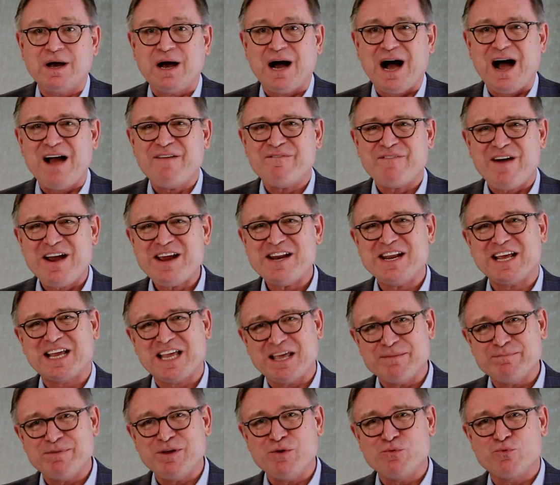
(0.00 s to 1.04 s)
I find it
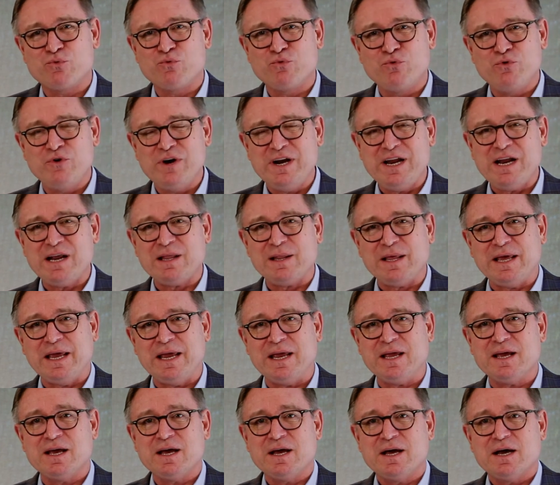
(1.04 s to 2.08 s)
can be
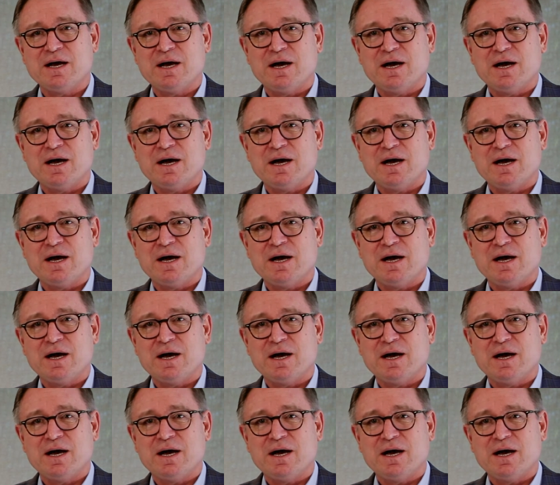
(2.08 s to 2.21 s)
really